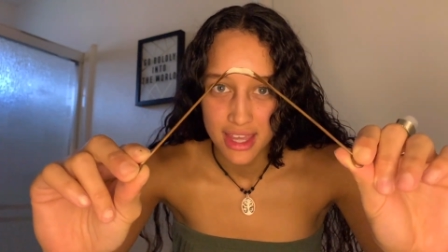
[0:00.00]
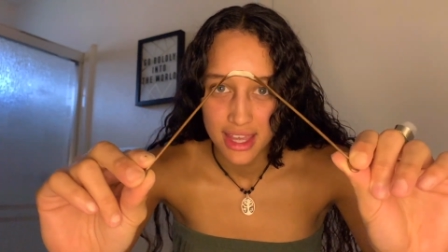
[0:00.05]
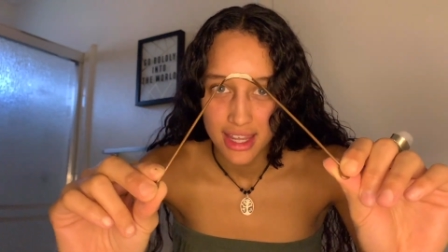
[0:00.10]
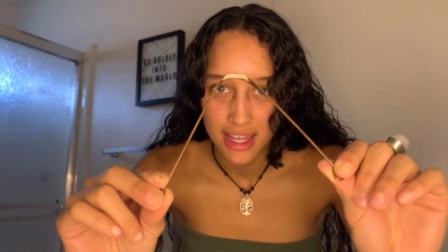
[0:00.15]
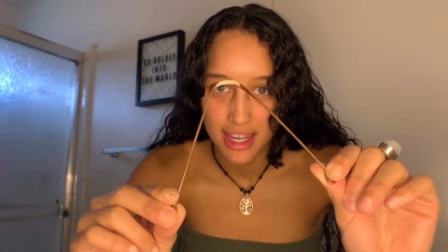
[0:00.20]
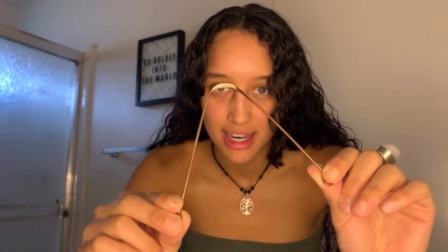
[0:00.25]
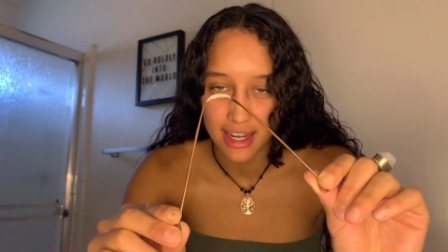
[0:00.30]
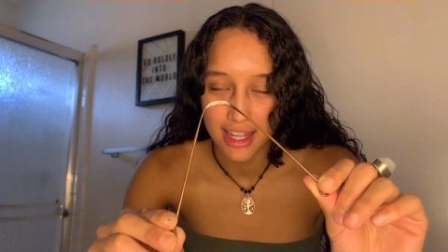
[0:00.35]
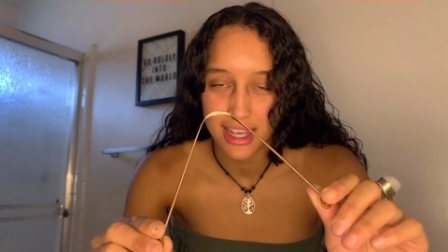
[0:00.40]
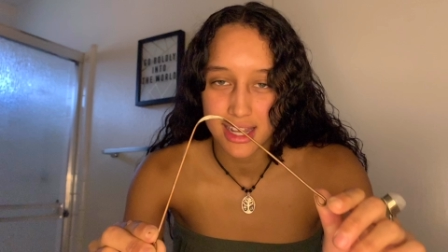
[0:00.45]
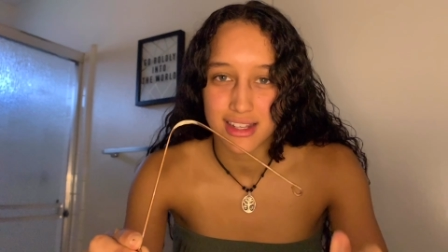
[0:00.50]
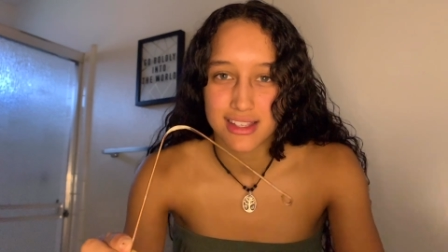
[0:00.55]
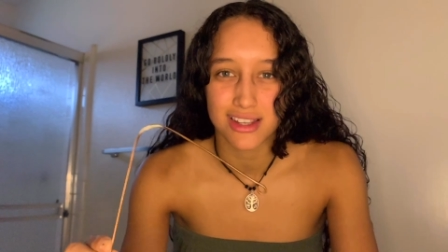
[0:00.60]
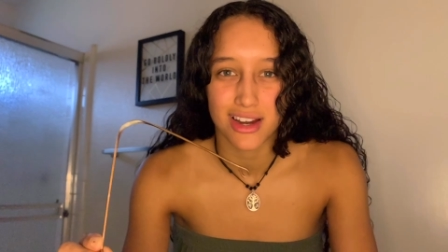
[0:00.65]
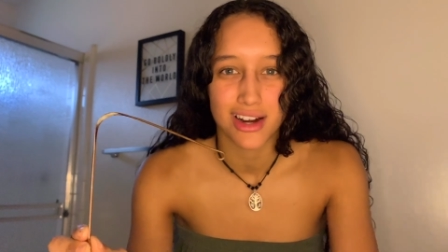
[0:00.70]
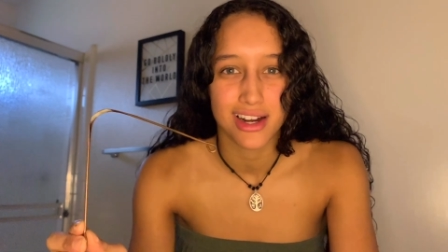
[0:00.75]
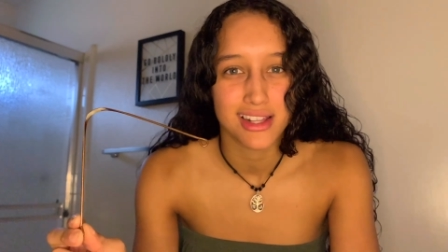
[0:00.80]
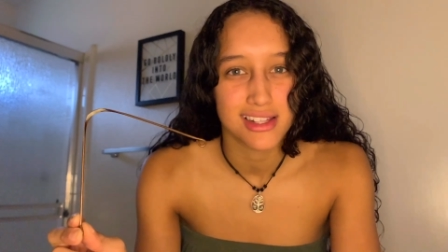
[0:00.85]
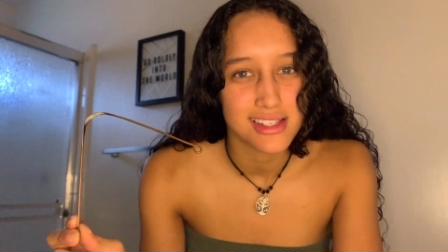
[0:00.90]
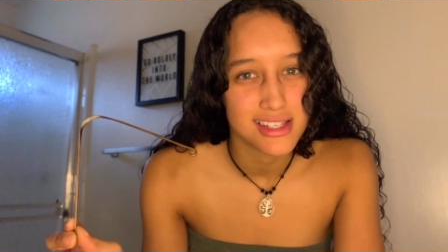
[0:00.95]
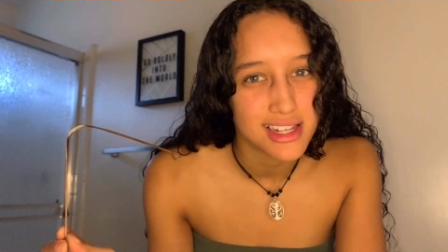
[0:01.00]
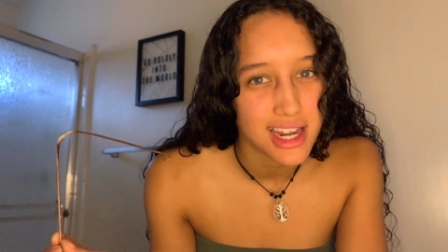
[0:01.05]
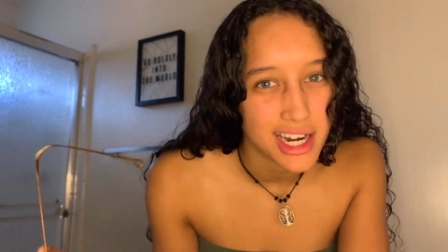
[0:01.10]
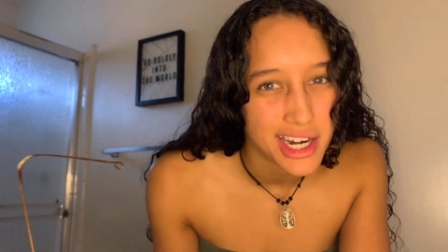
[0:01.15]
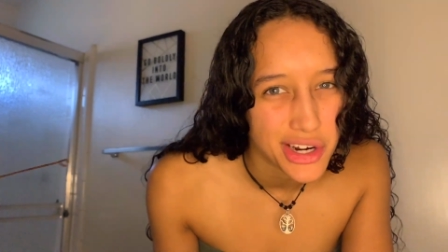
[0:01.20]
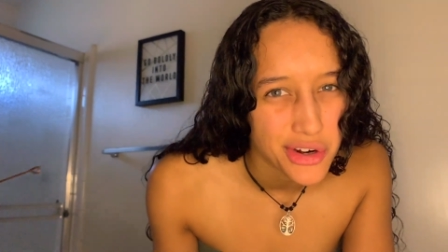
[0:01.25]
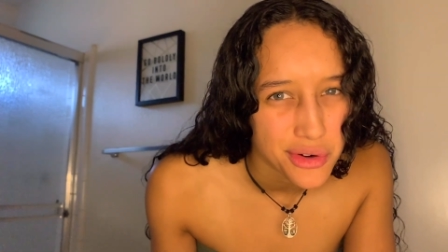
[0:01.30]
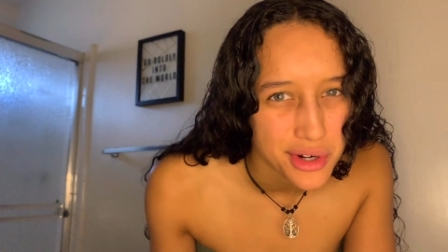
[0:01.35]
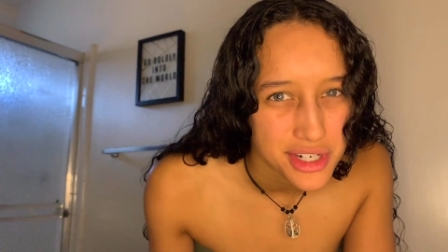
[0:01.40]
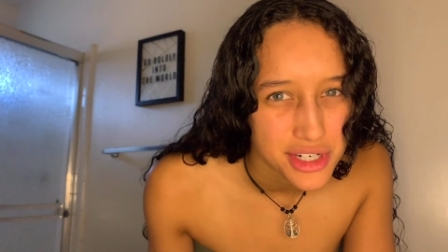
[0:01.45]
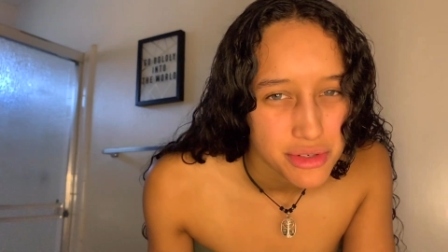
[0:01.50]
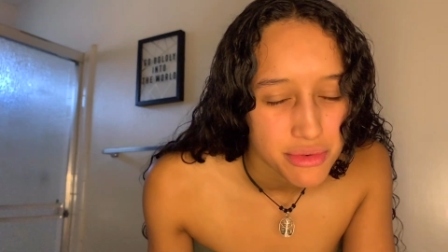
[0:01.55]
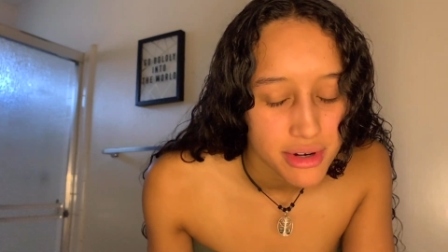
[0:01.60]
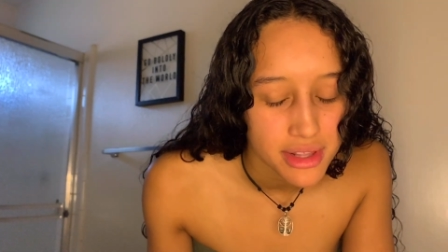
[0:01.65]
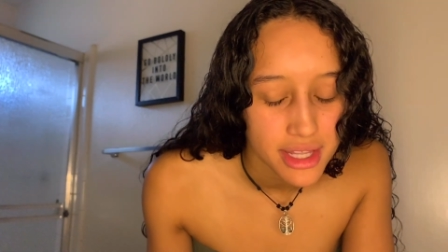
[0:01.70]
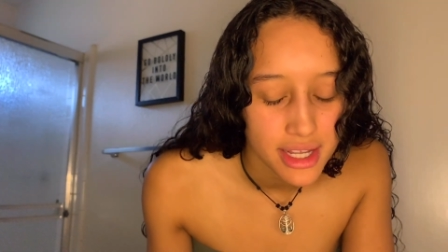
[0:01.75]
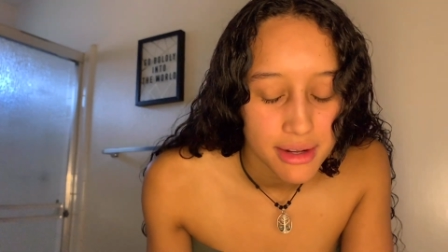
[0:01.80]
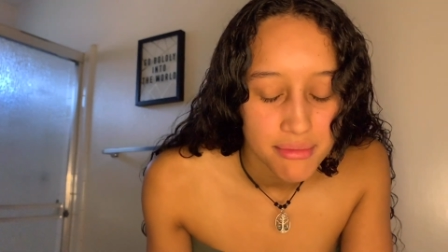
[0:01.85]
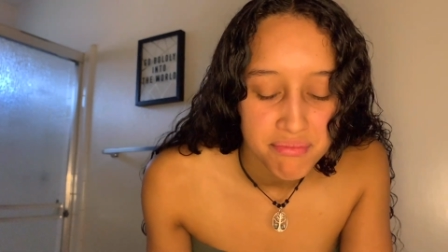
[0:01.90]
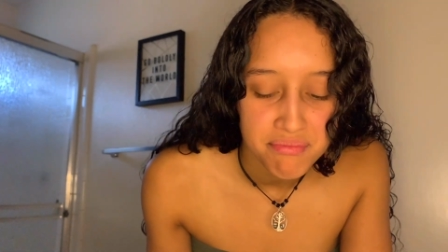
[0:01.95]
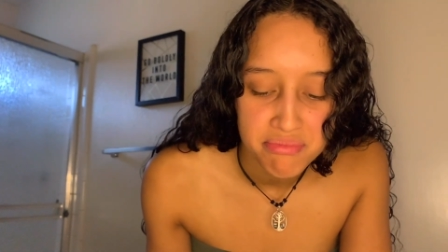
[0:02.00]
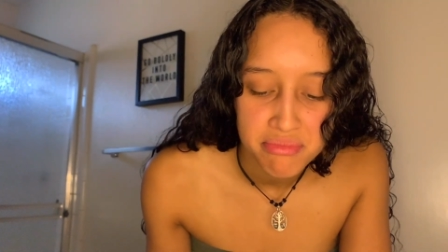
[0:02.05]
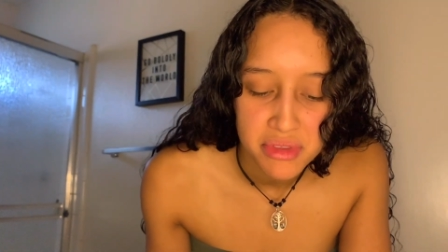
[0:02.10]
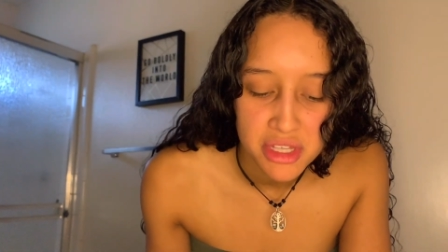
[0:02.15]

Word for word: can get. Sorry, this is kind of cringeworthy.